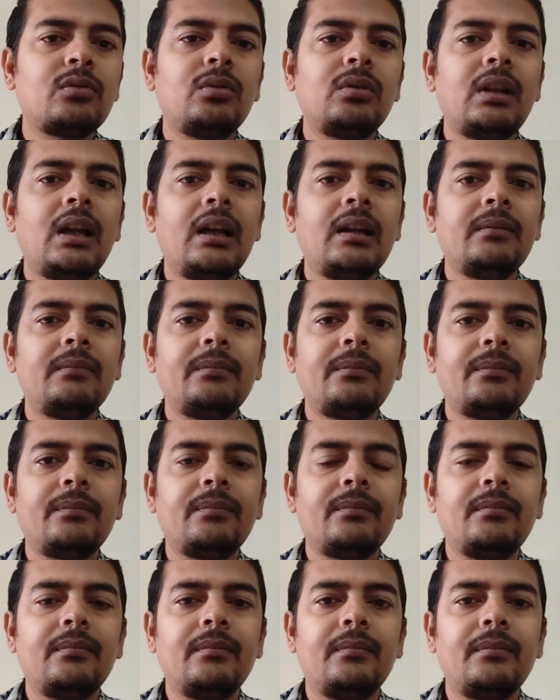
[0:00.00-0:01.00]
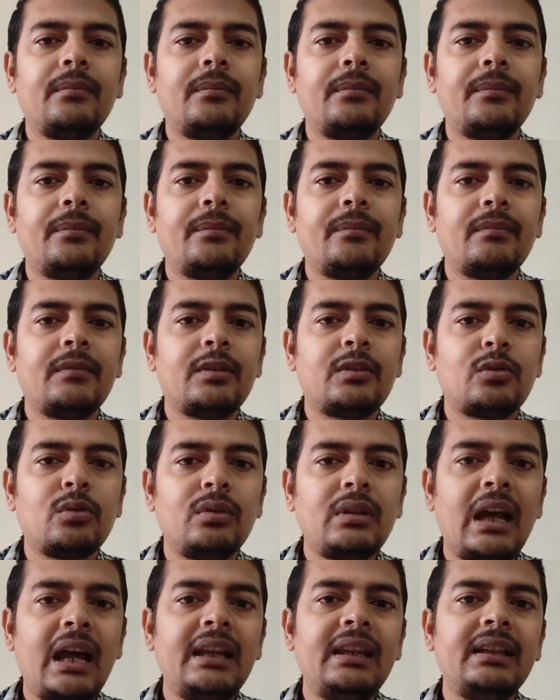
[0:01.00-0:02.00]
Sona,
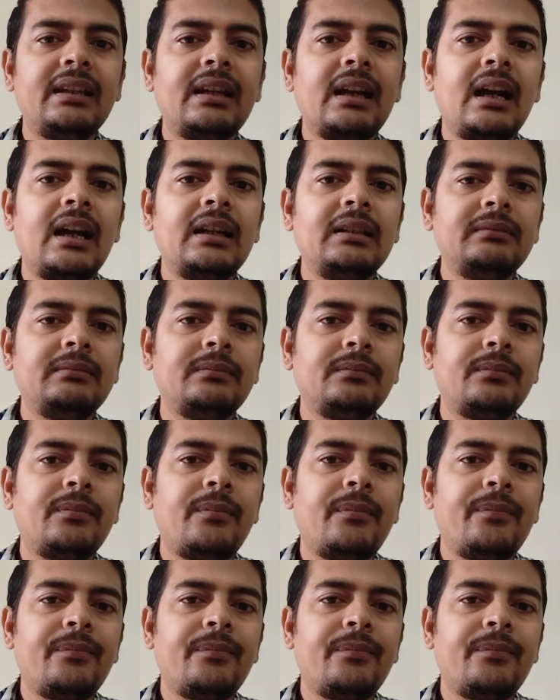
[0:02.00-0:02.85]
Sonalika,